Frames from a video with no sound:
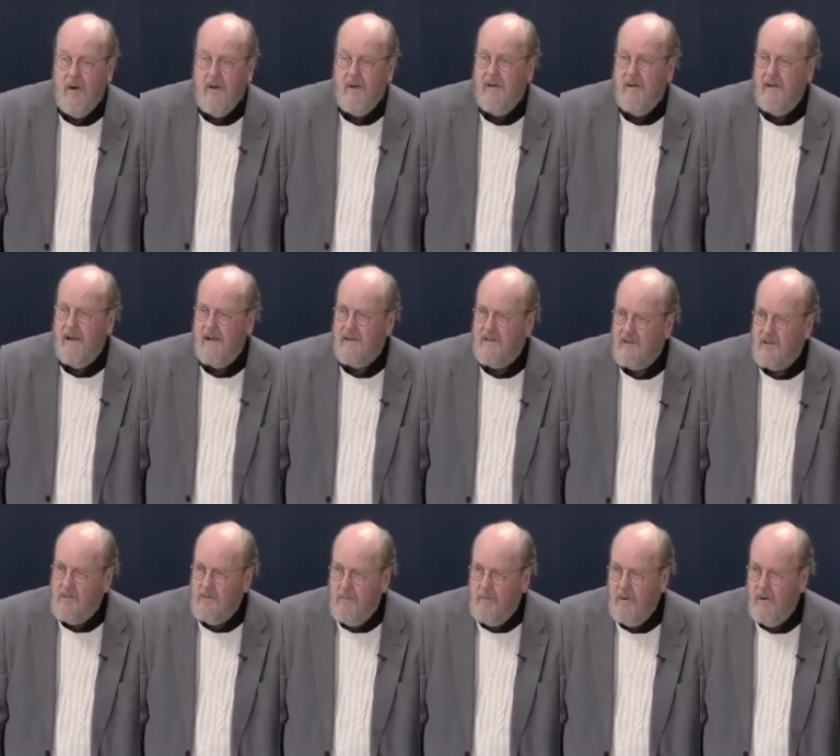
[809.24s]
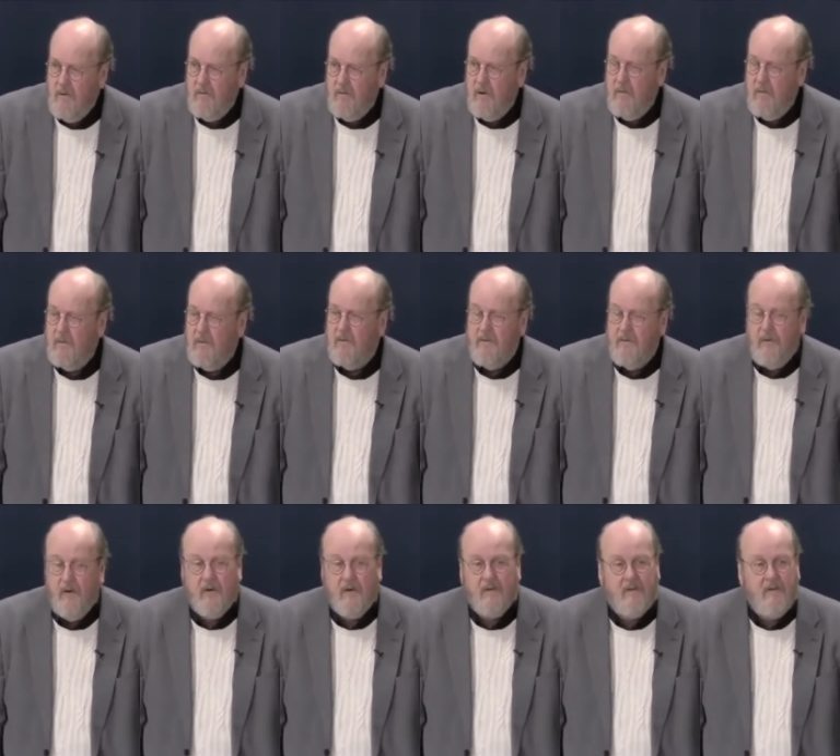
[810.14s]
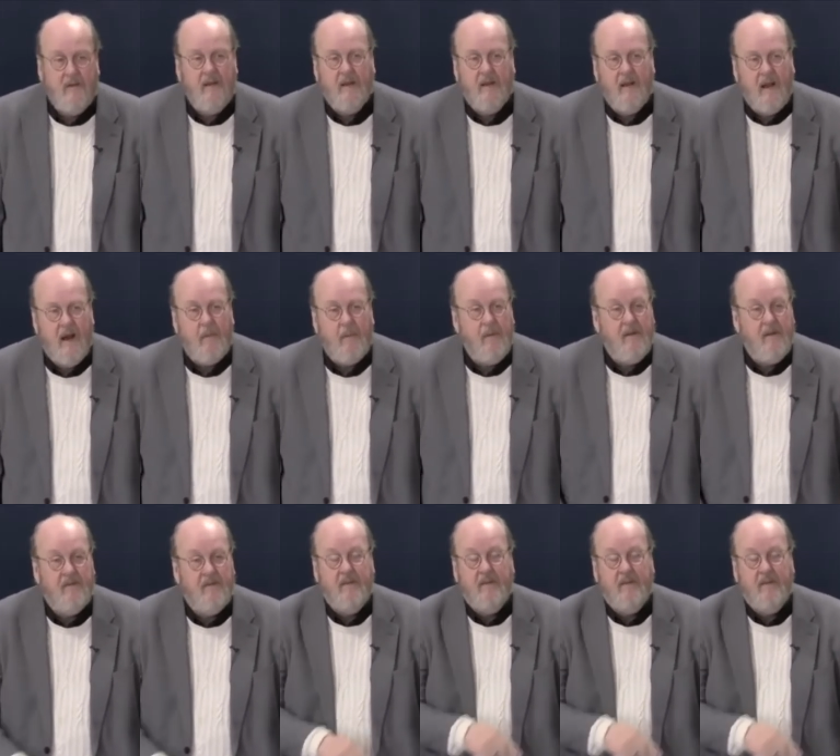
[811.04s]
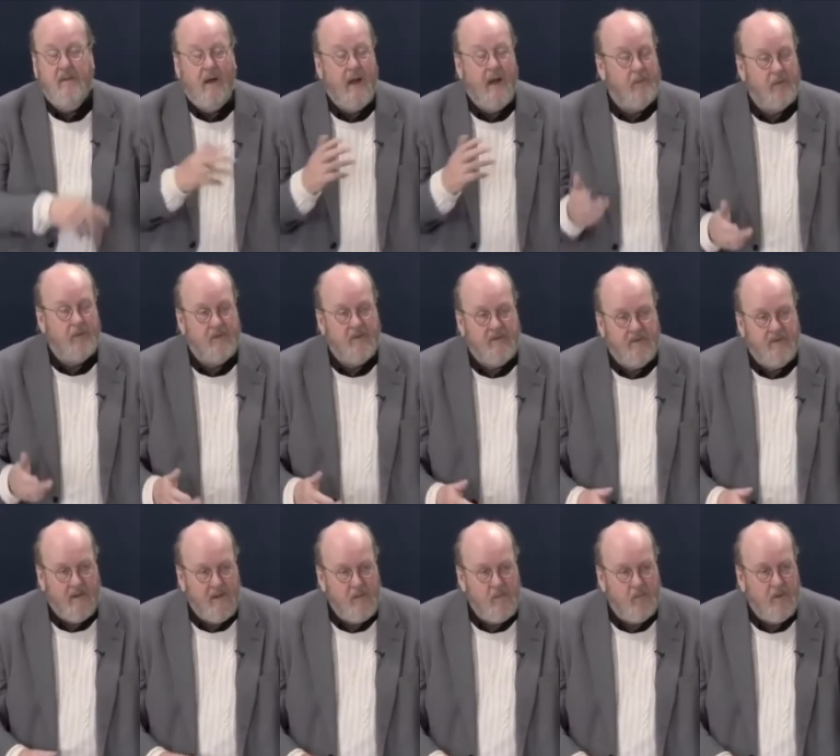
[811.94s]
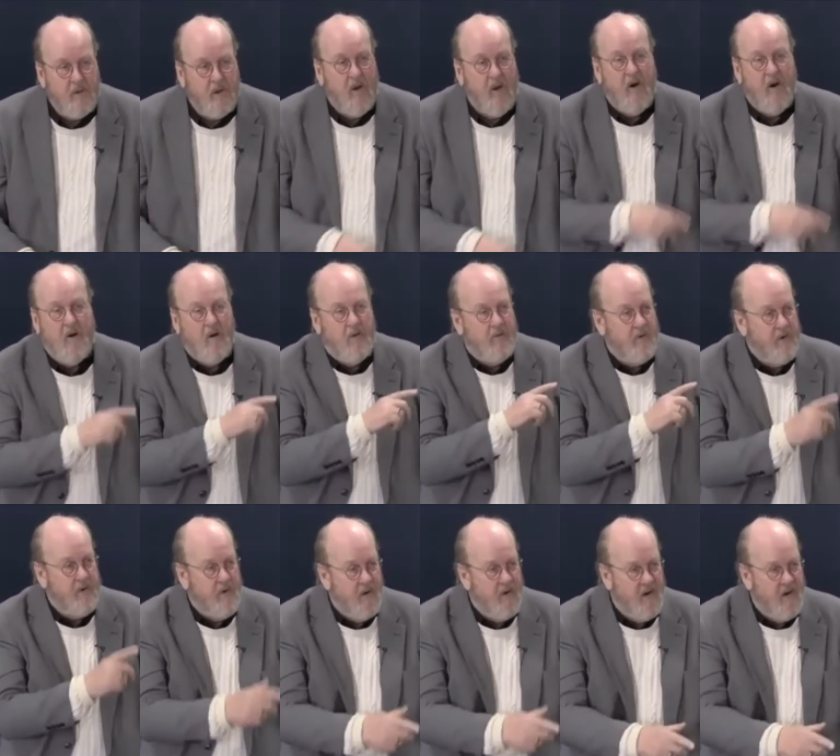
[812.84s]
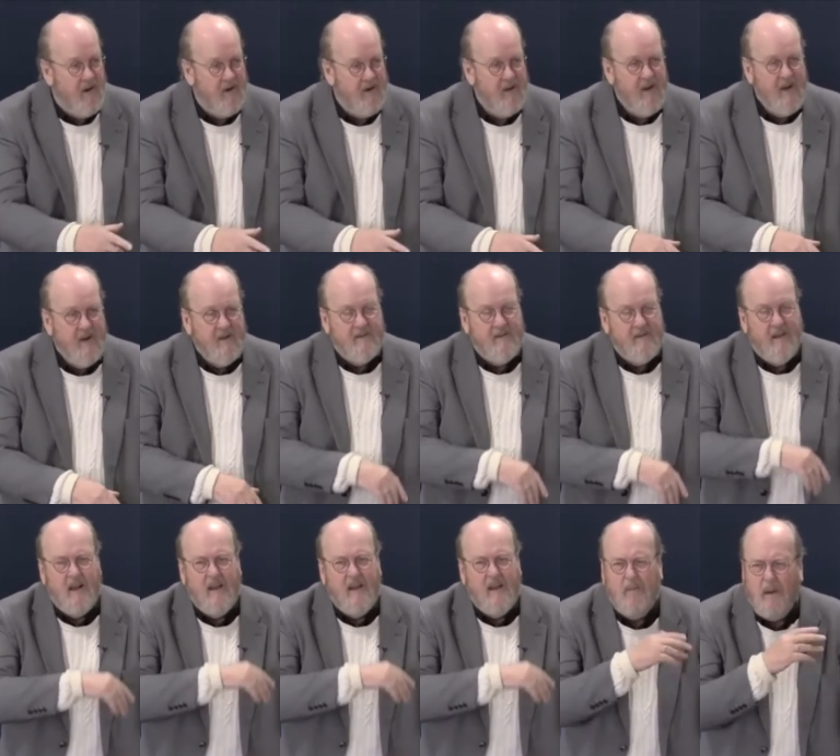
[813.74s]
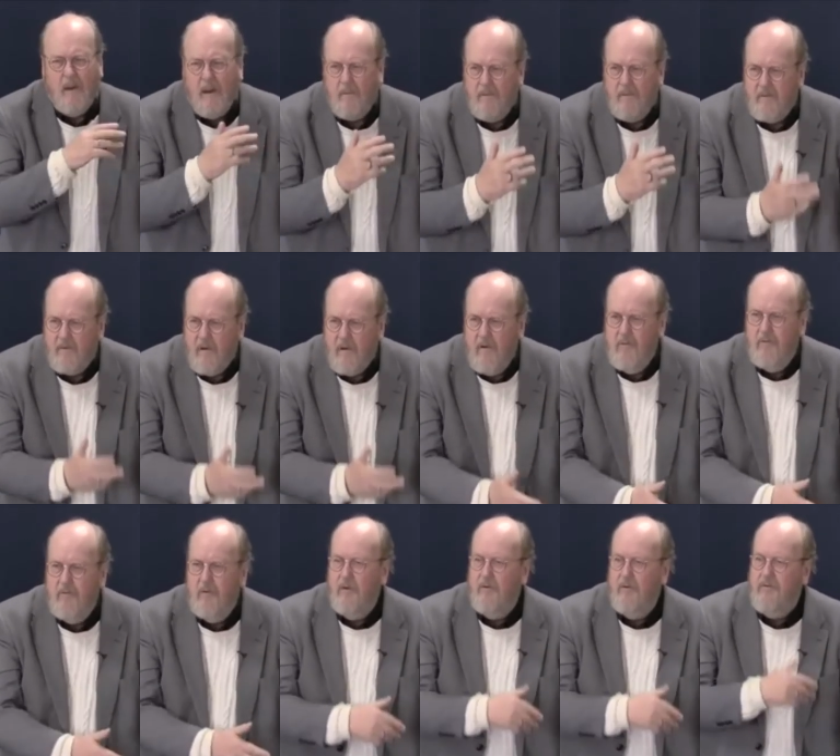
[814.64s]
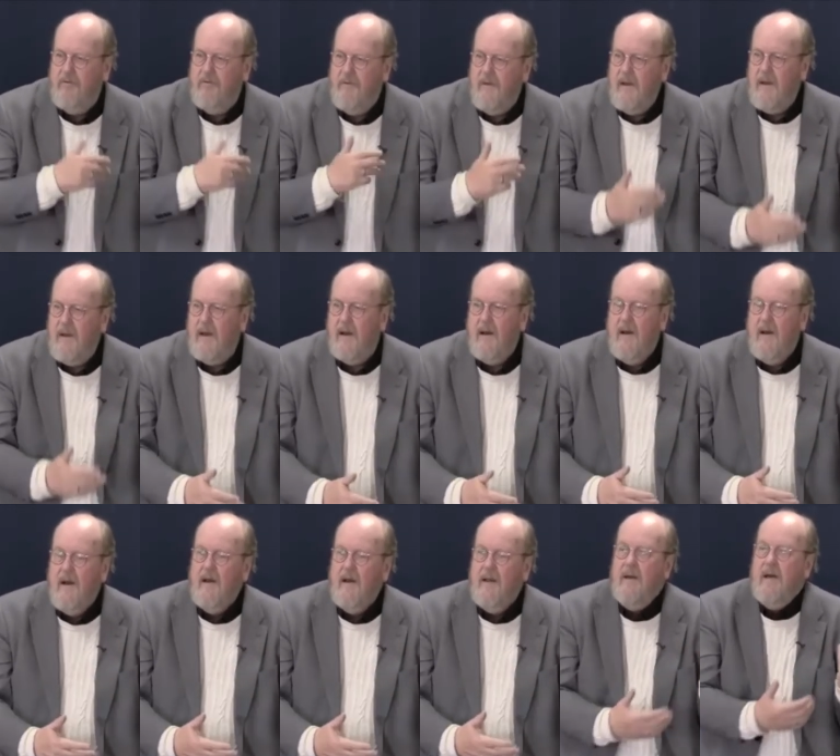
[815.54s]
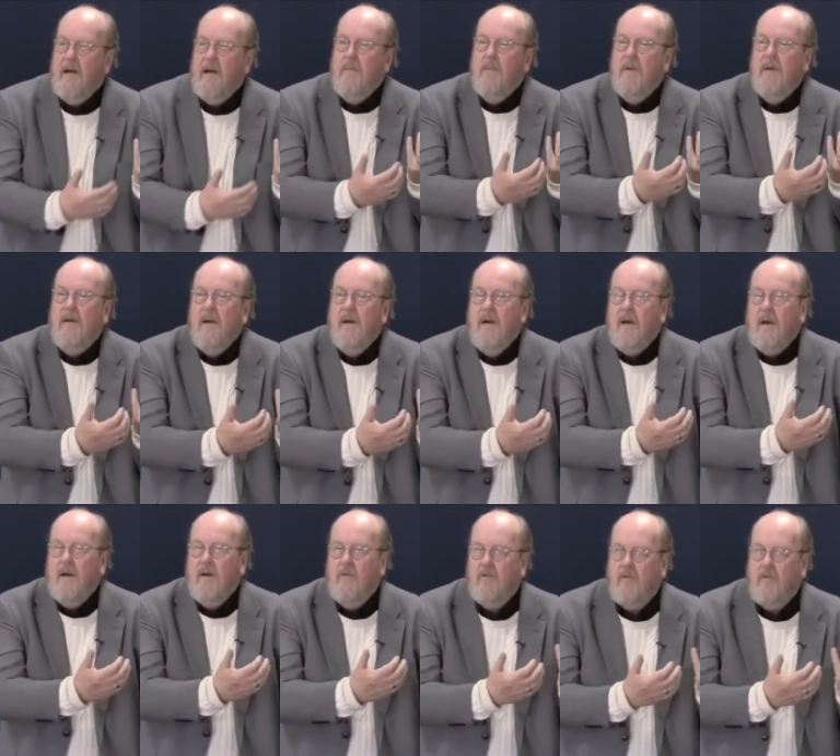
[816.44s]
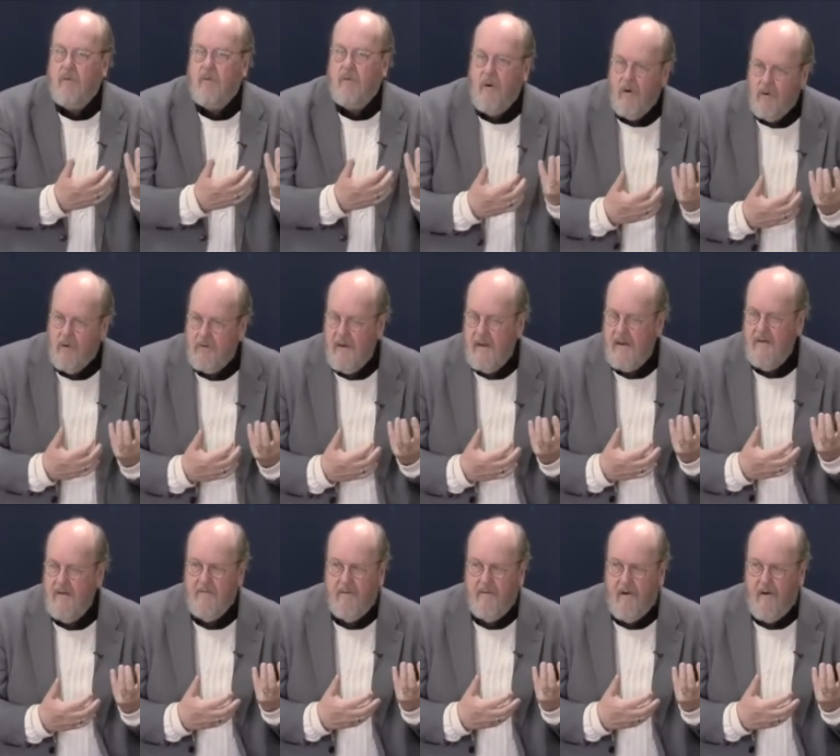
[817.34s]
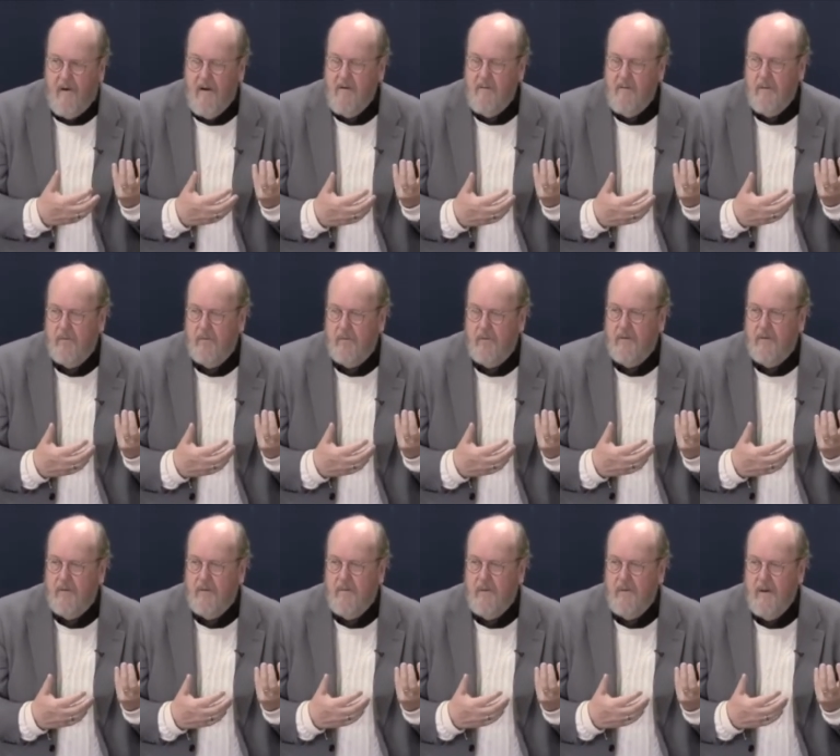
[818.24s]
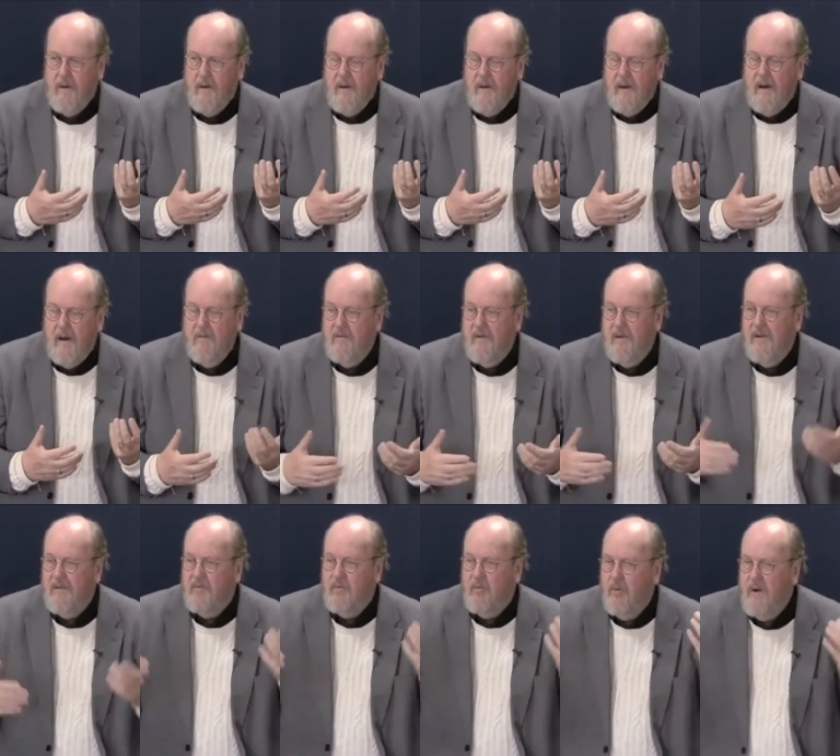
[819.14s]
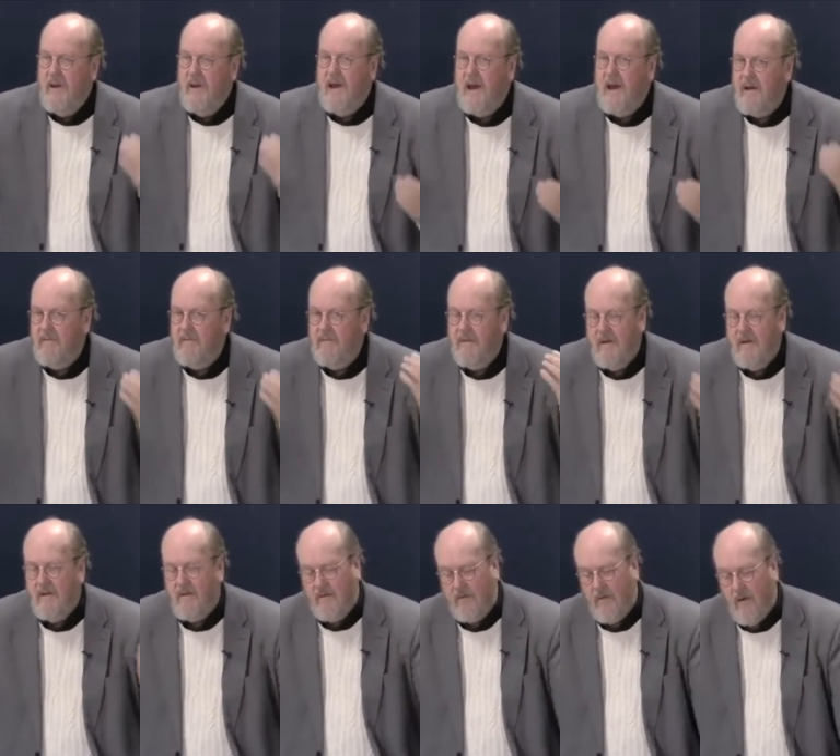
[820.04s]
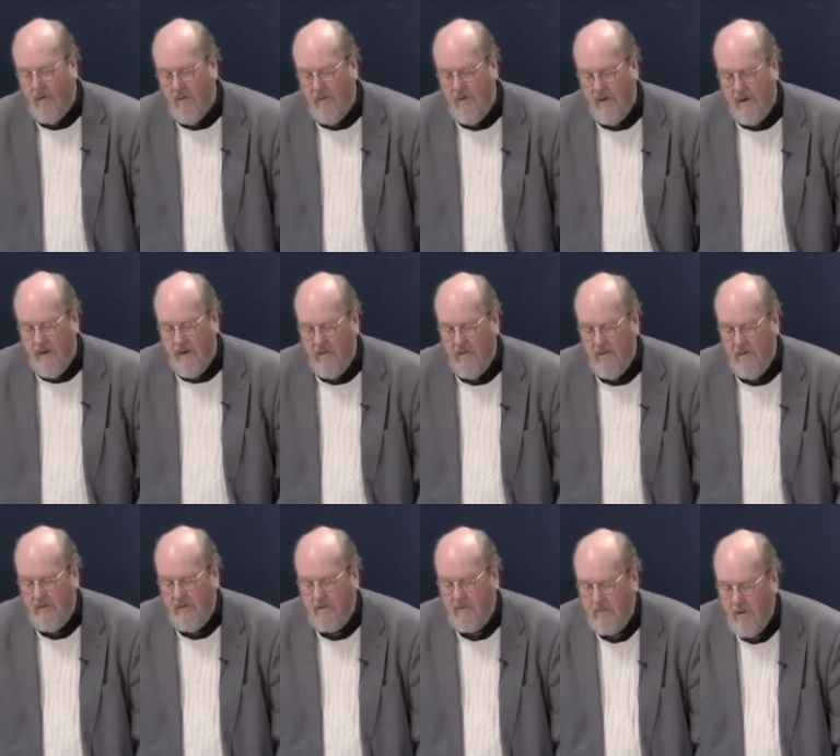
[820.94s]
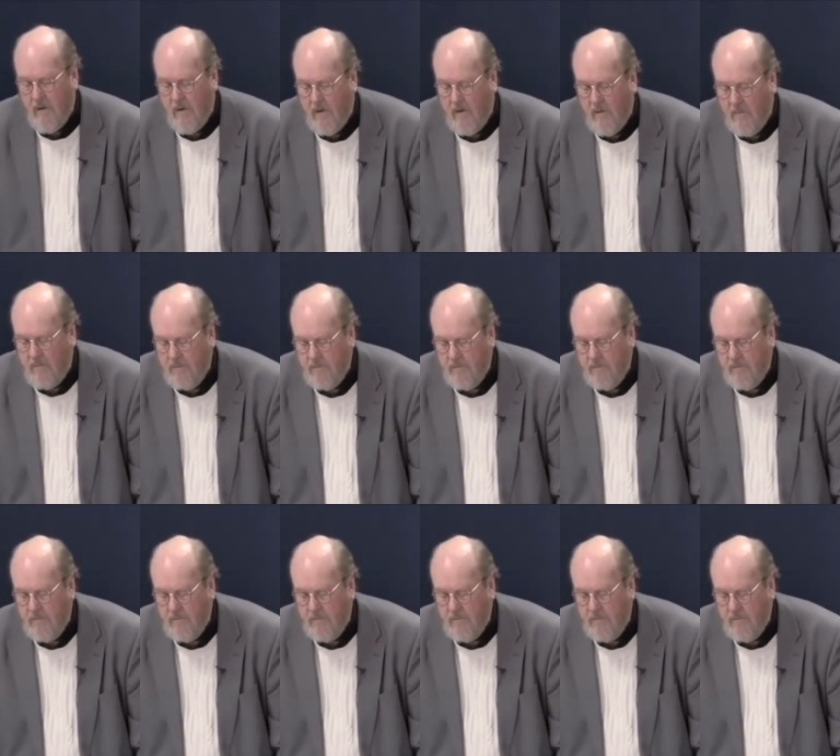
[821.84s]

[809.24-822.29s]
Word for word: to that spirit realm, the first thing that happens is they're not able to sleep with the light off at night. Suddenly they become so full of fear, and the enemy controls that environment with them. And friends, we have the authority over this realm.